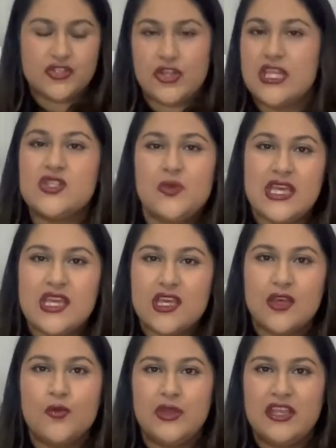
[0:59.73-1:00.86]
So this week
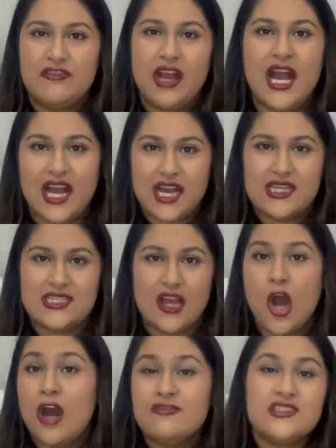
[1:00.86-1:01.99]
we've had
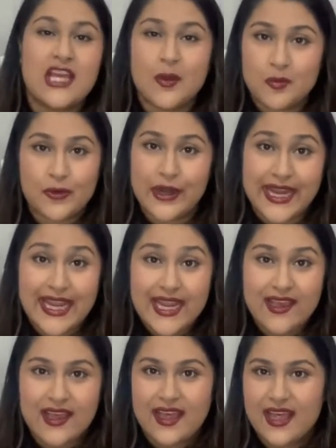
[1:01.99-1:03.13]
half term
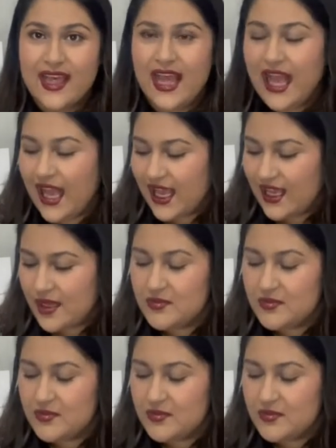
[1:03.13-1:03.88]
break. Um,